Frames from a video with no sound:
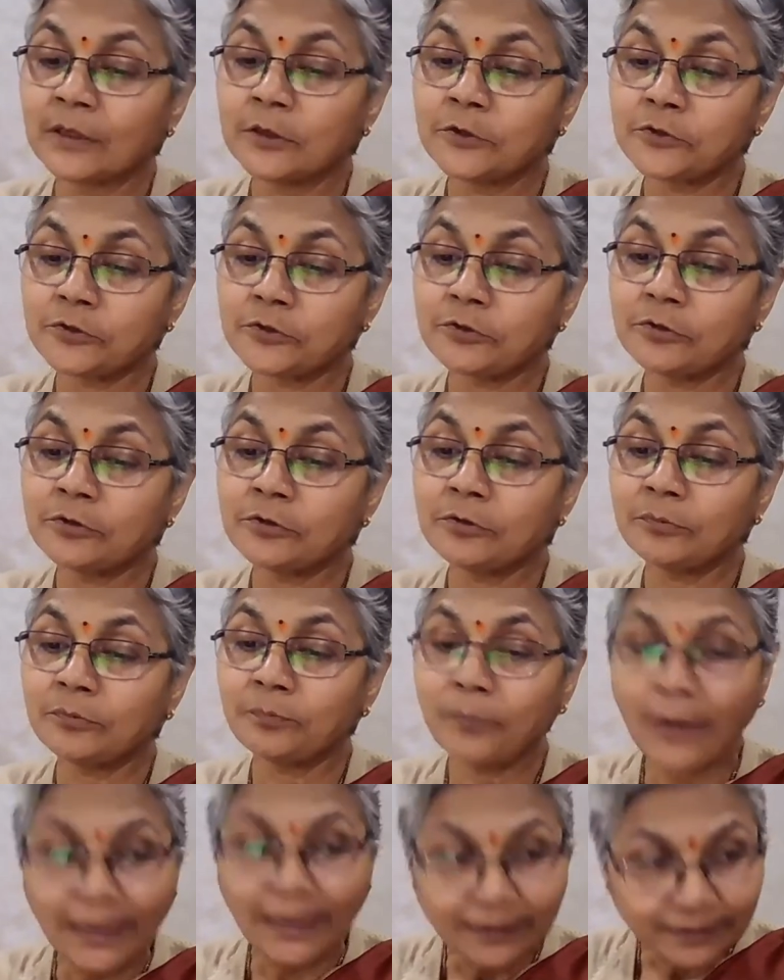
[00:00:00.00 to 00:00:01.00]
So
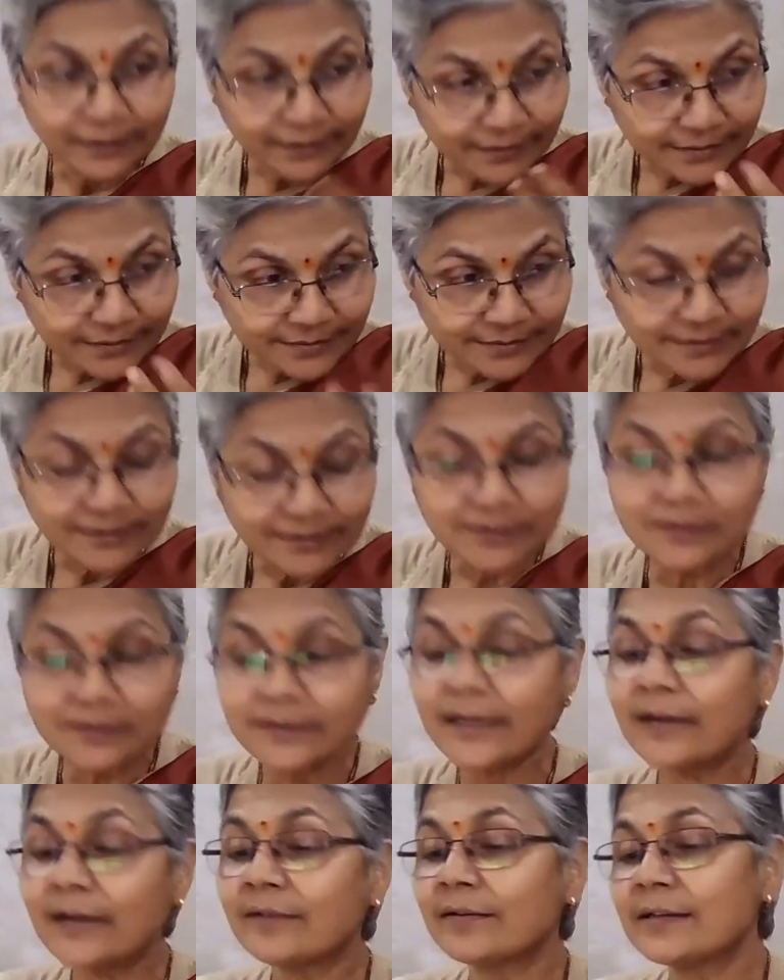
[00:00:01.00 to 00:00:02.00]
many research
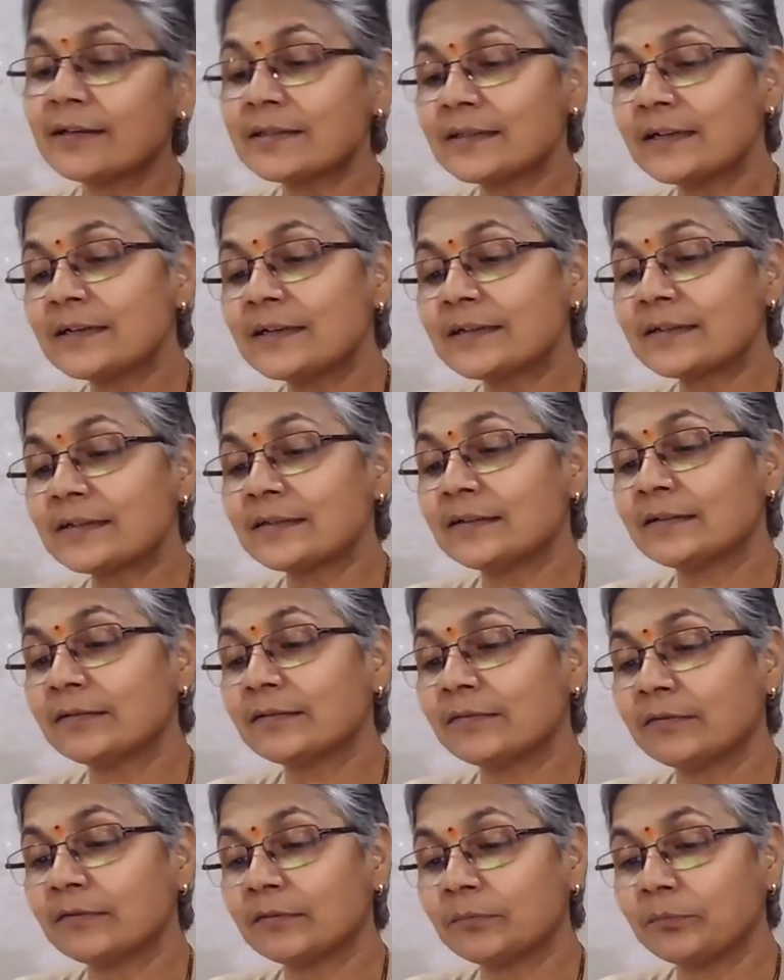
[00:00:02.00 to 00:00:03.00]
that results
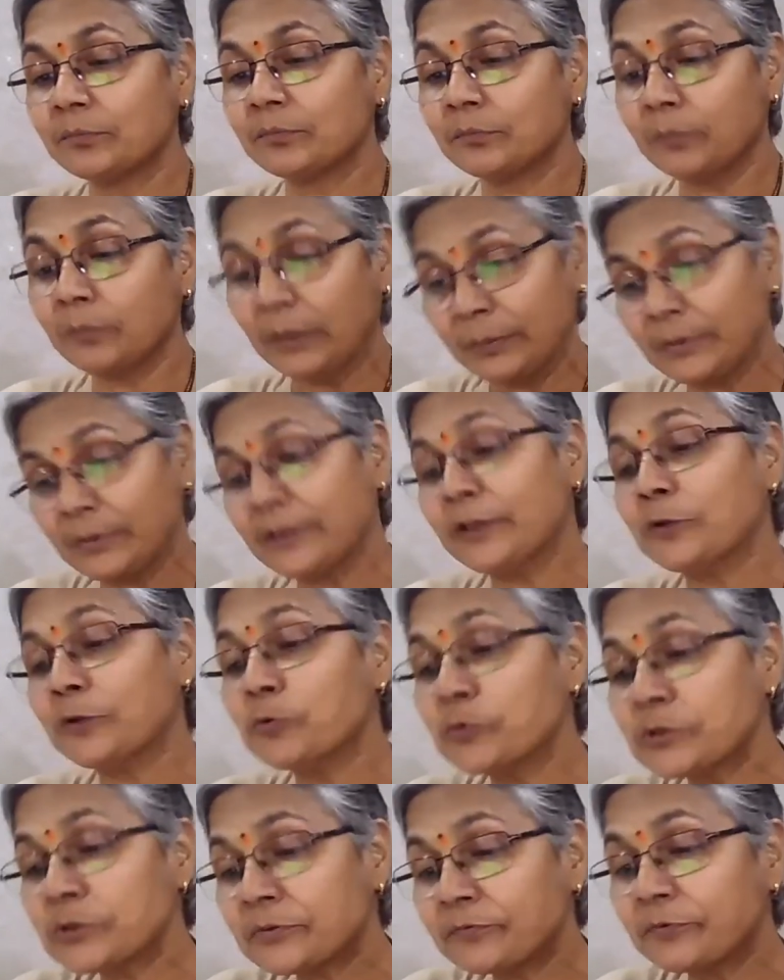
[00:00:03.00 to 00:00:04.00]
may be
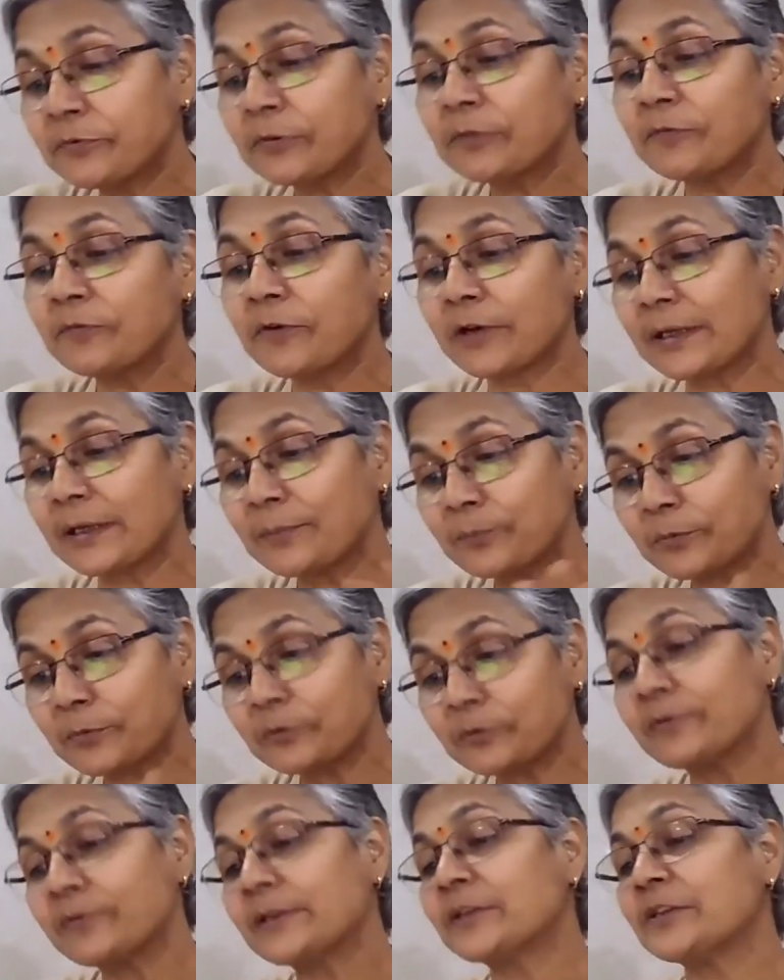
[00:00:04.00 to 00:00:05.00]
useful for
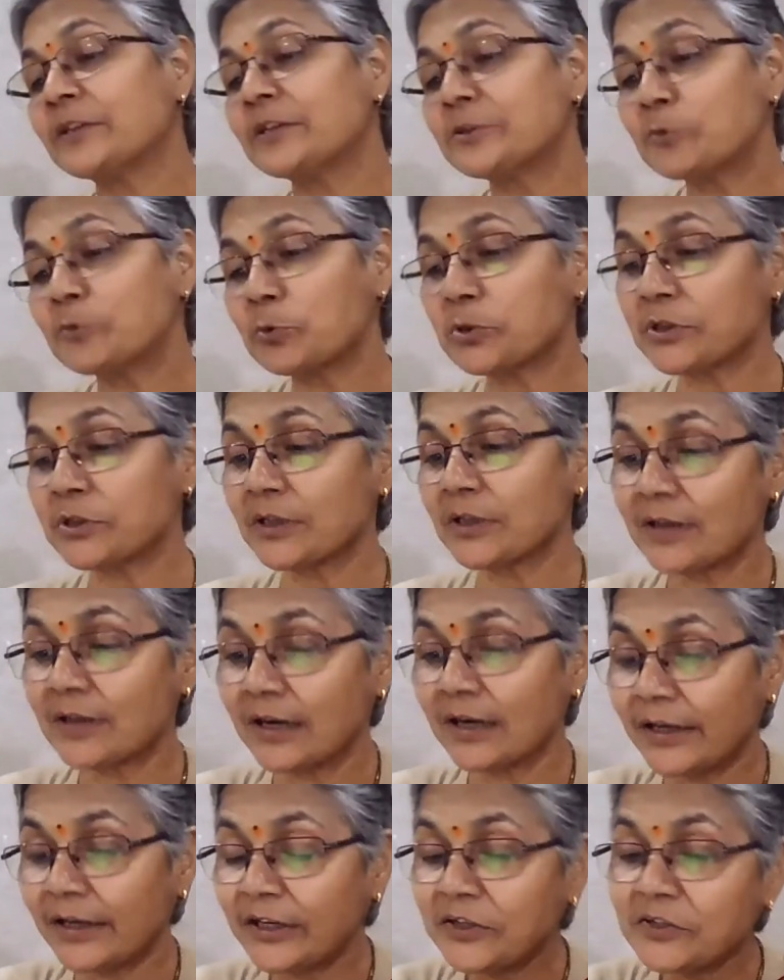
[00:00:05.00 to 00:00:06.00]
improving the social
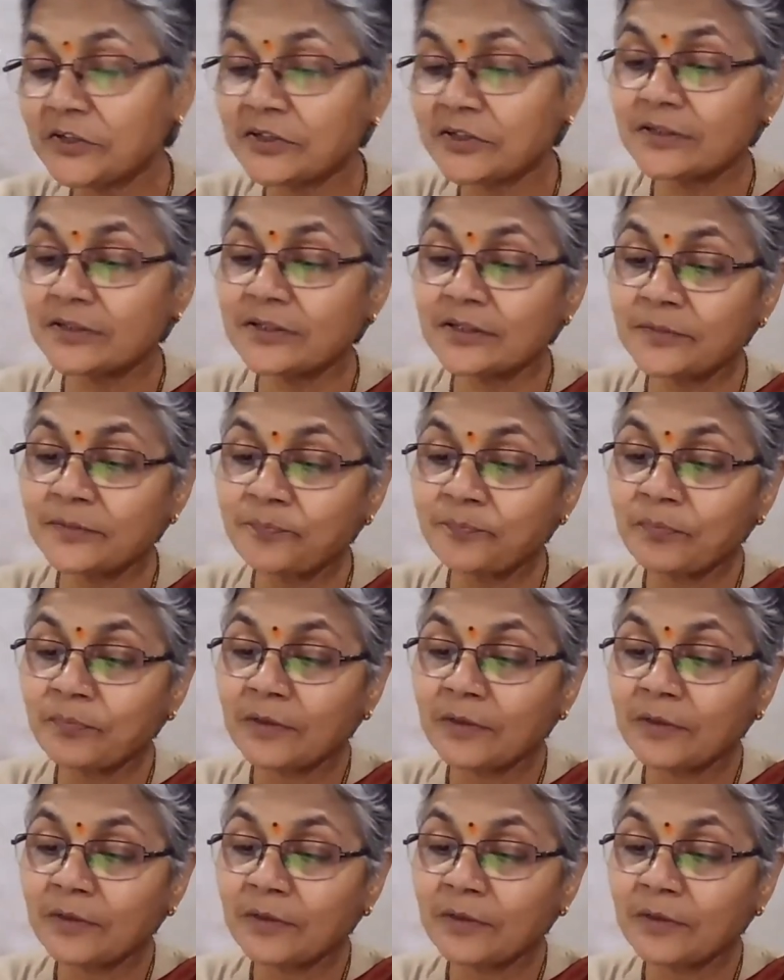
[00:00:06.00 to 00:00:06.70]
conditions.